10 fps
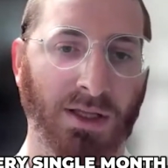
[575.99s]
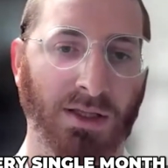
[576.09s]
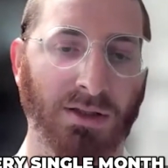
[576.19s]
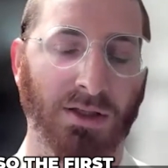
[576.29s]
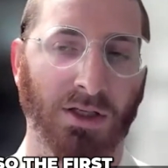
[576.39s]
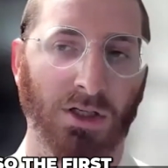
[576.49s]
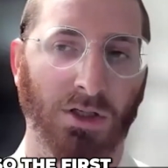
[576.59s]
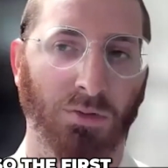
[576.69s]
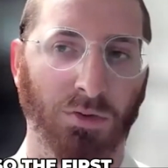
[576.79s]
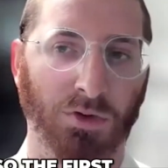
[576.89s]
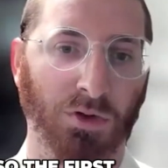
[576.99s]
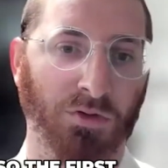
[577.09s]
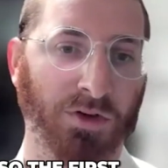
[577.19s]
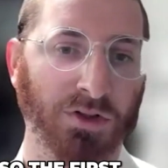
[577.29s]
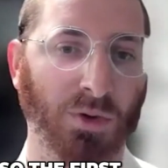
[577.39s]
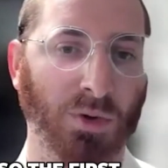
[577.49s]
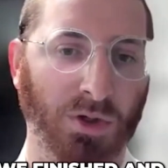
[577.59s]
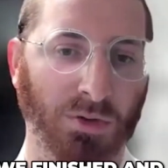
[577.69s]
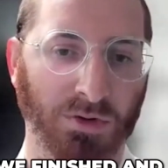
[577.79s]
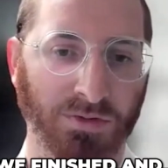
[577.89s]
And so the first
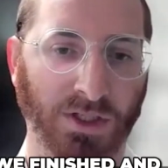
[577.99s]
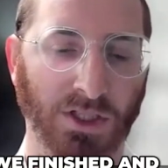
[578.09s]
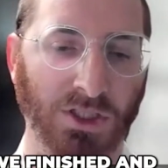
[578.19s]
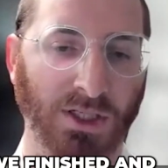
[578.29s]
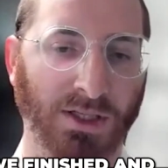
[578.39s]
quarter we finished,